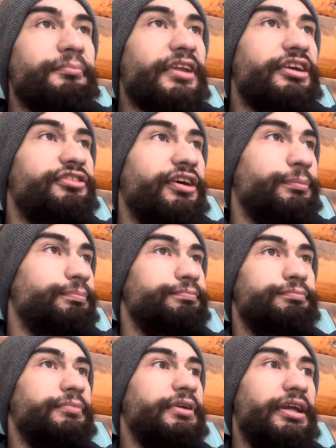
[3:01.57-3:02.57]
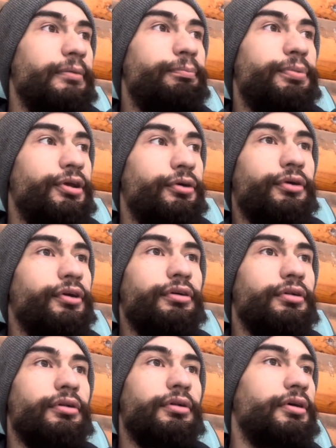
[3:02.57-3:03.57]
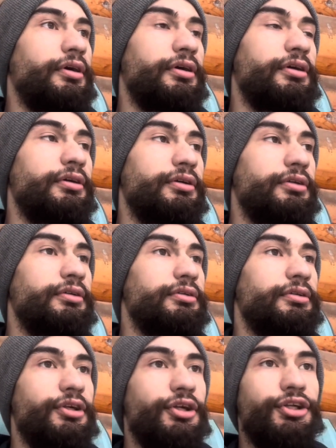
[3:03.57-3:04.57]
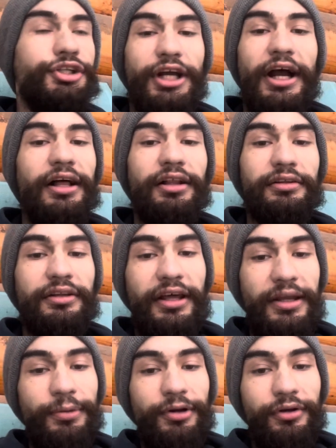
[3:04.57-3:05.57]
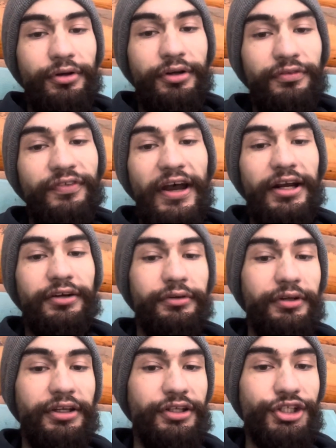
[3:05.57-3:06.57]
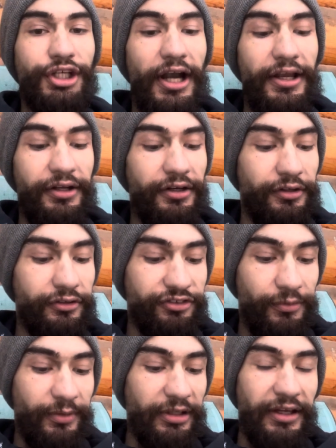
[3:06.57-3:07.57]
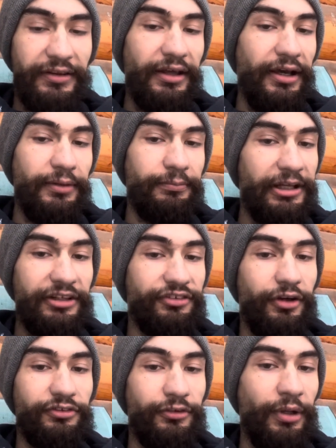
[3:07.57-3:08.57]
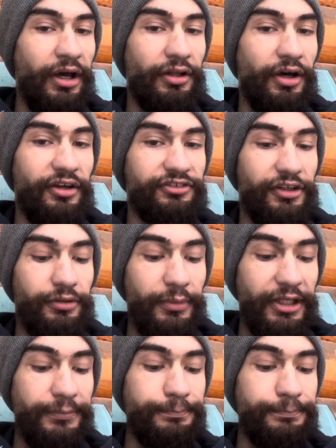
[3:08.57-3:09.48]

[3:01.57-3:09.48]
some imperial child labor factory in China or something like that, that's also not lost on me.